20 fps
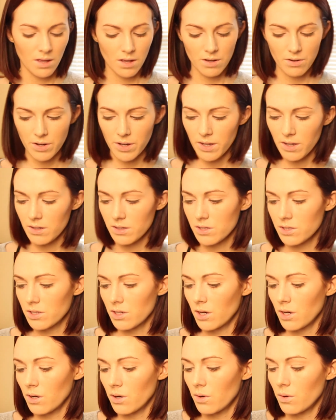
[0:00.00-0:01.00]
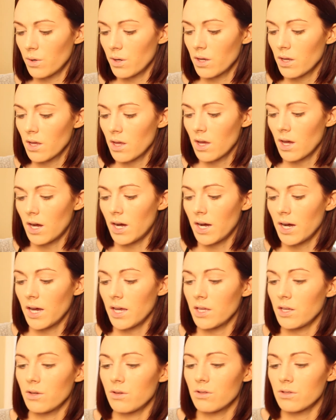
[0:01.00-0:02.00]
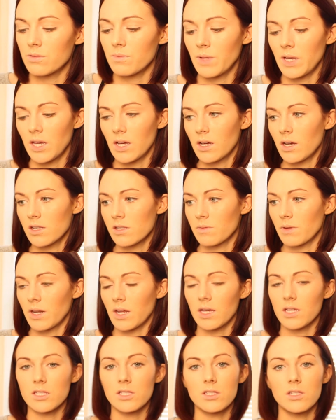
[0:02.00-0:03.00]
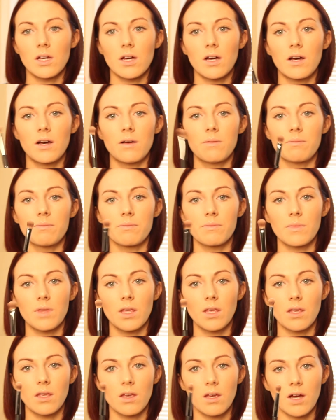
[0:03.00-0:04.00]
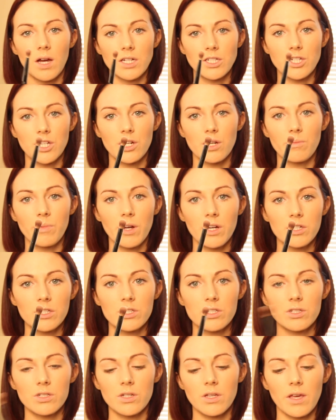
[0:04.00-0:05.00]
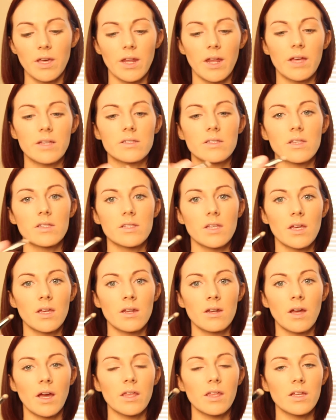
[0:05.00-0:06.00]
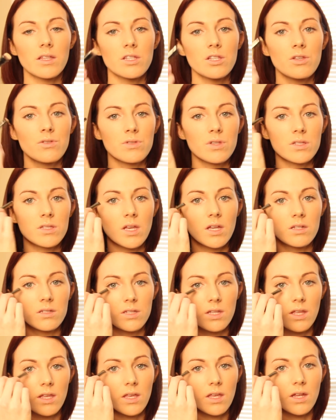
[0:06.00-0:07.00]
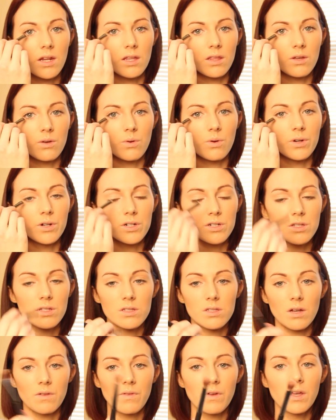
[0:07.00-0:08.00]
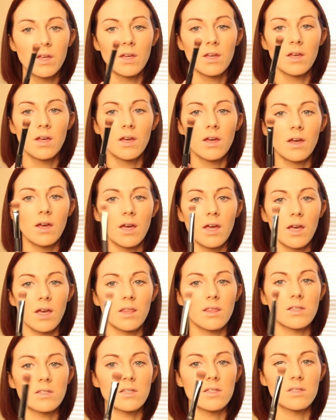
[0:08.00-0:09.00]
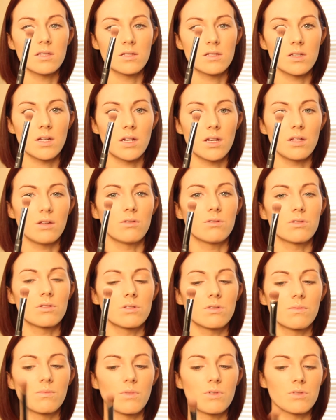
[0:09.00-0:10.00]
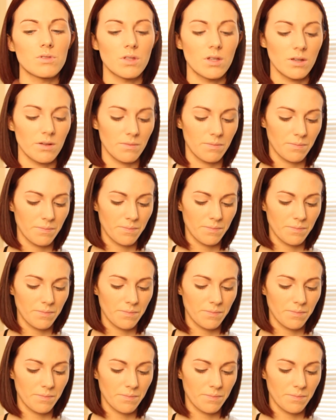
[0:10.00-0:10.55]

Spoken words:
Okay, so I use my It Cosmetics eyeshadow brush. It has this end. I like to use this end to like get in the corners and stuff. And this is the side I use mostly.